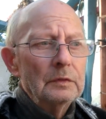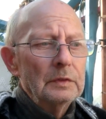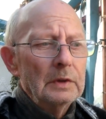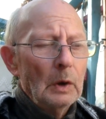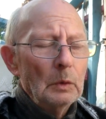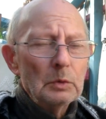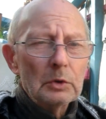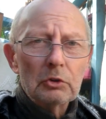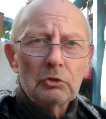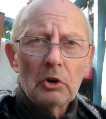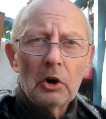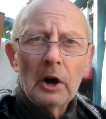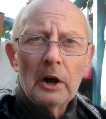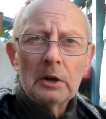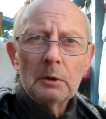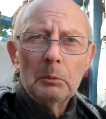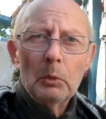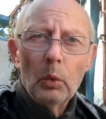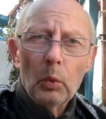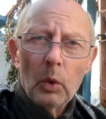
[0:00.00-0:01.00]
Don't
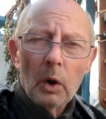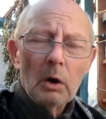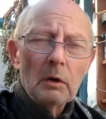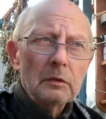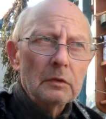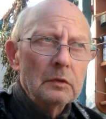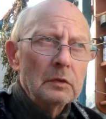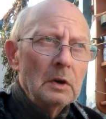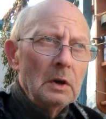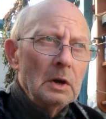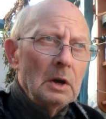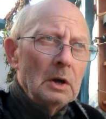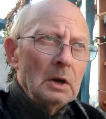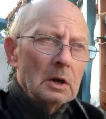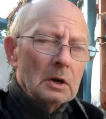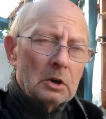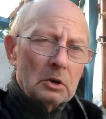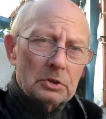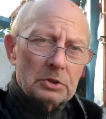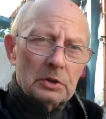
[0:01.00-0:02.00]
grind them all off,
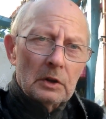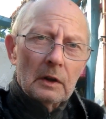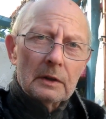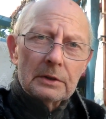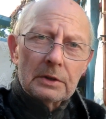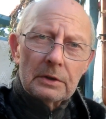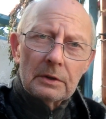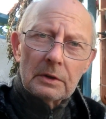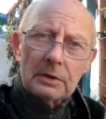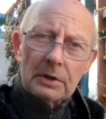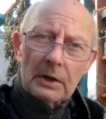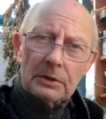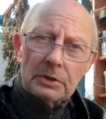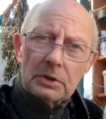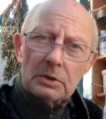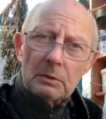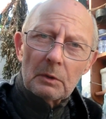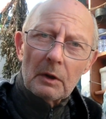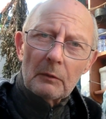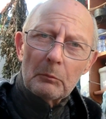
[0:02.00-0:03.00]
so
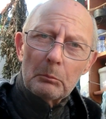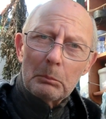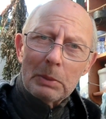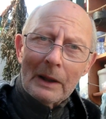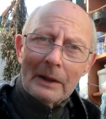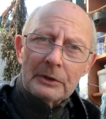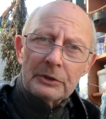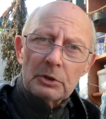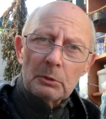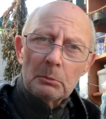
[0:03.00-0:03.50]
just blunt